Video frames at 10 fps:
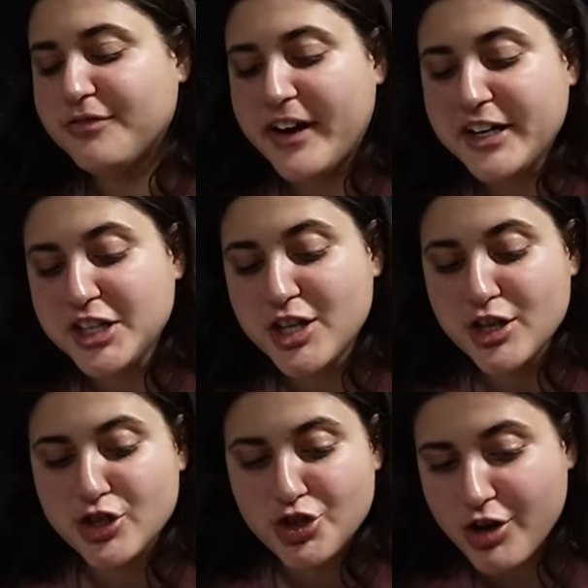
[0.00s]
Finally in
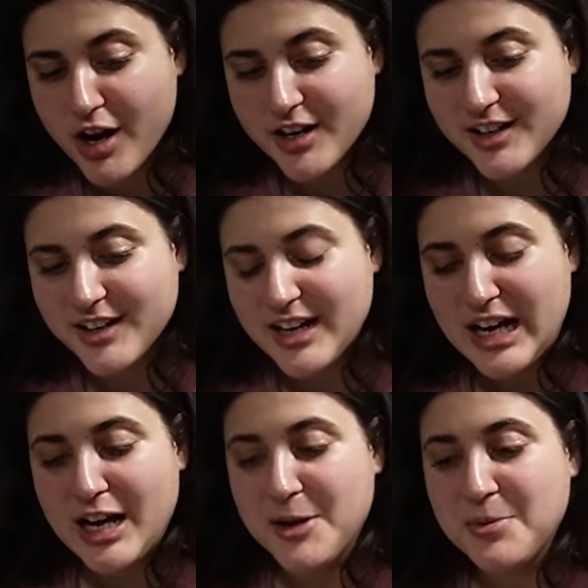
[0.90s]
the truck.
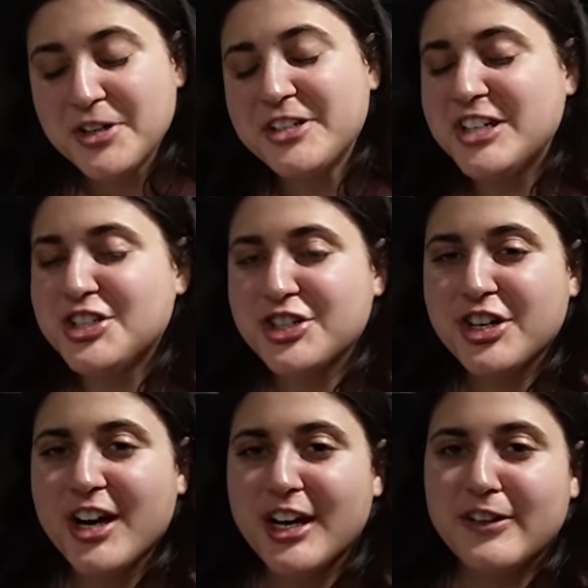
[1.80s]
Put a t-shirt
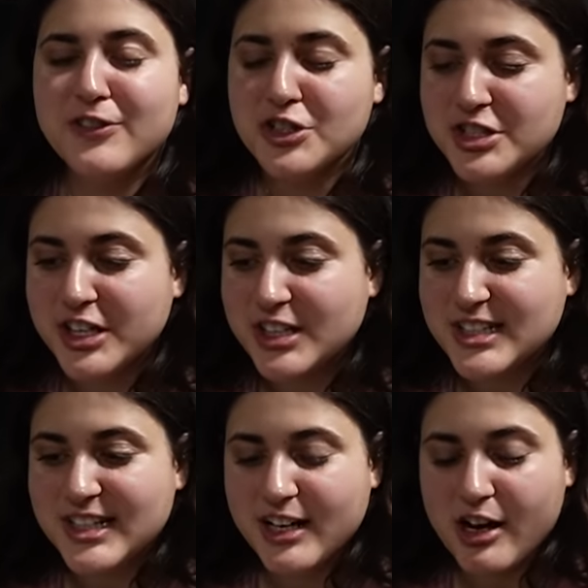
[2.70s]
on. It feels good
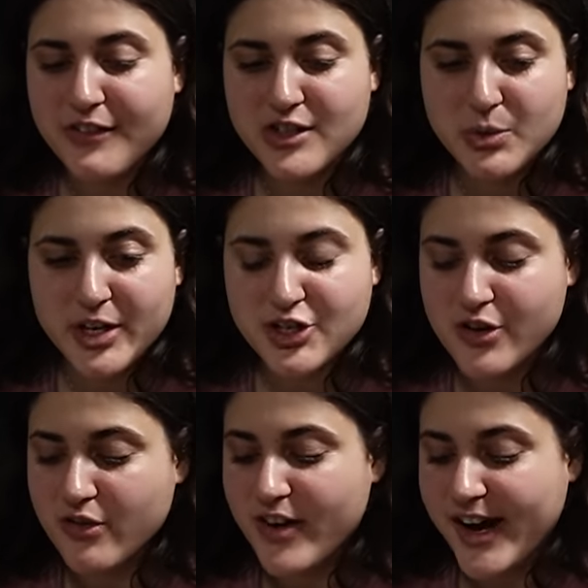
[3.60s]
to take off the
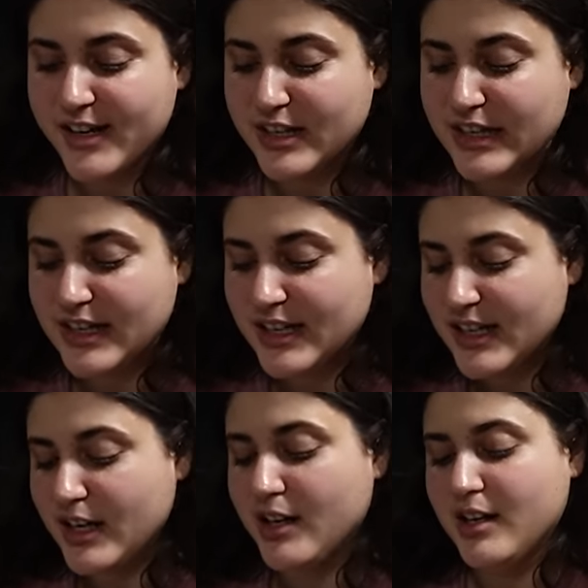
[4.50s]
sweatshirt finally.
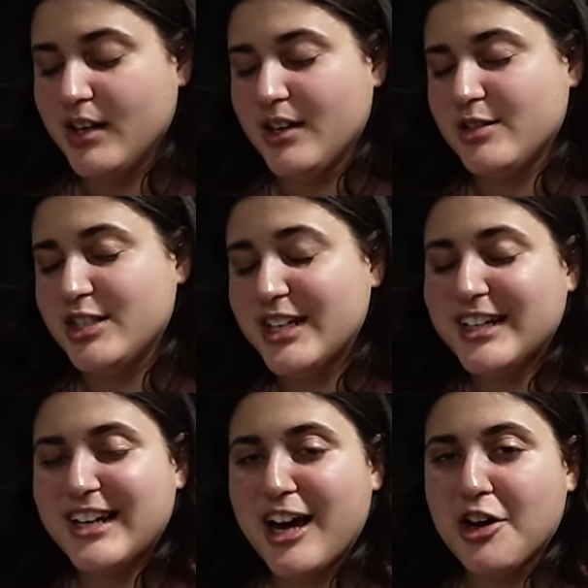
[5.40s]

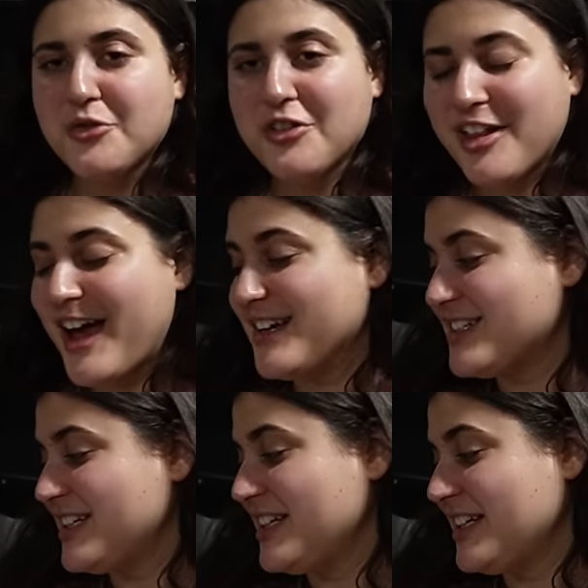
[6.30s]
Sitting down,
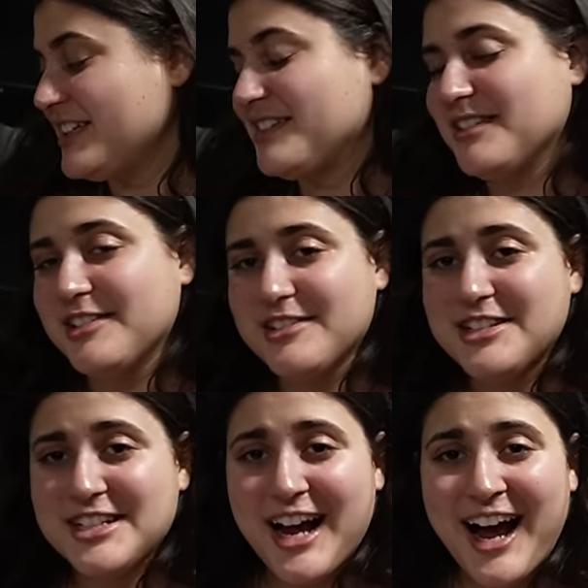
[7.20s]
relaxing.
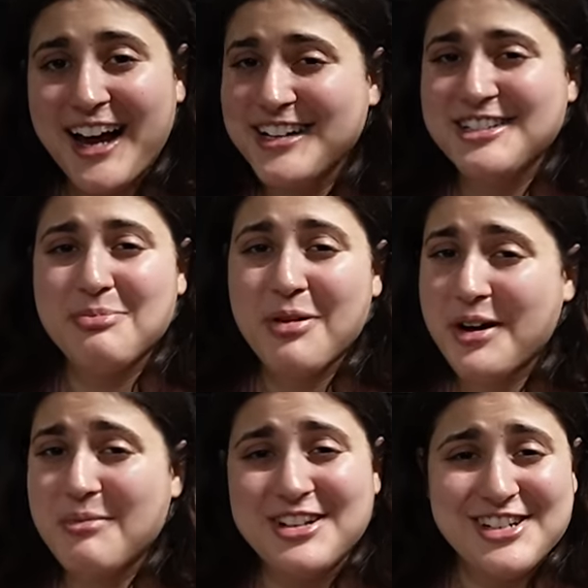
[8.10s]
Sky's
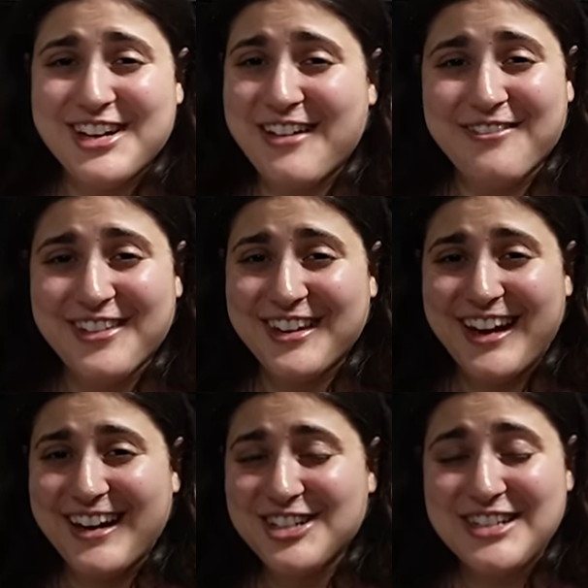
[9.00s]
pretty much done for the
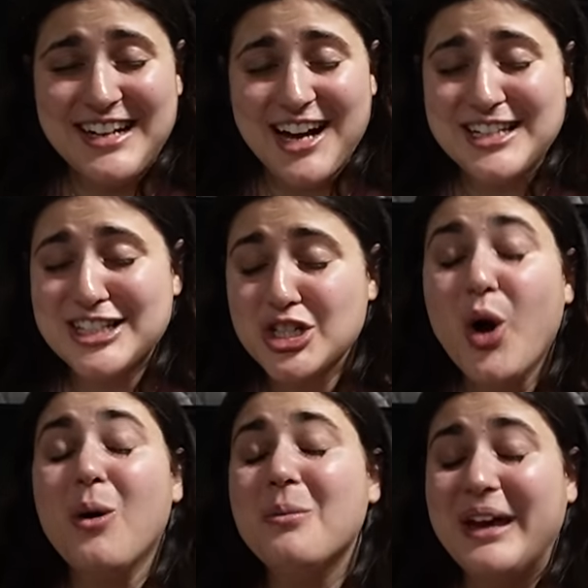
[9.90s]
day. She got
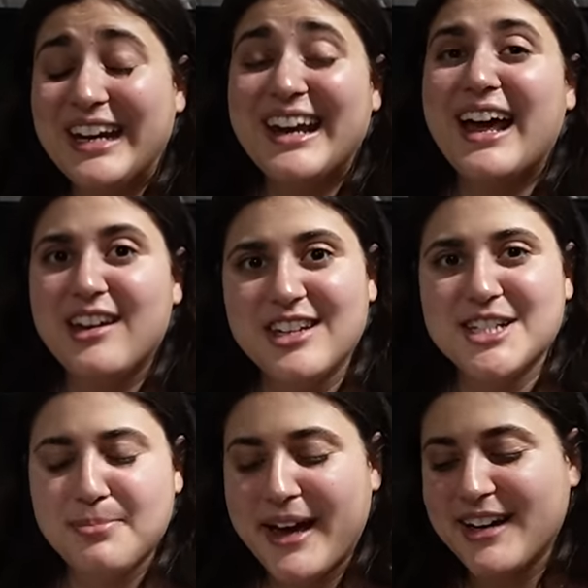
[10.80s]
so many
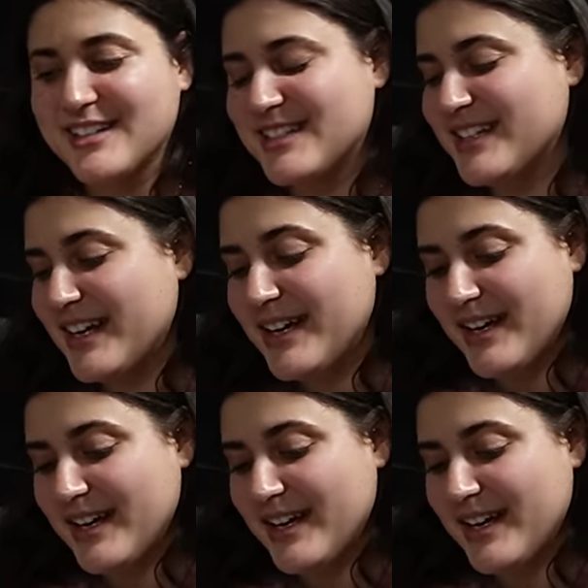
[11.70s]
endless pets.